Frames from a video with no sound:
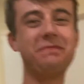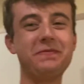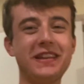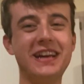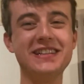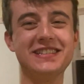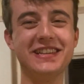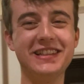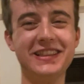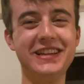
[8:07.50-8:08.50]
That is
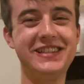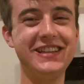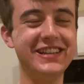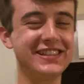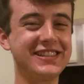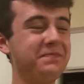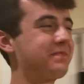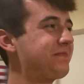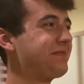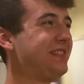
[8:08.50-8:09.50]
delicious.
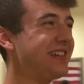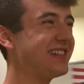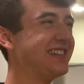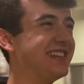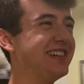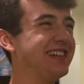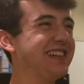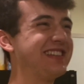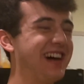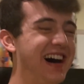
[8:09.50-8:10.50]

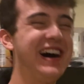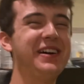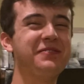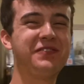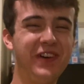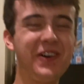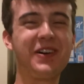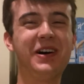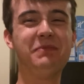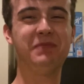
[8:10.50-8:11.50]
Time for
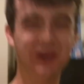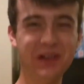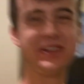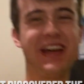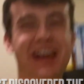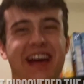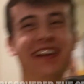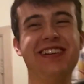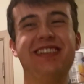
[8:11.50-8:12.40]
a pool day.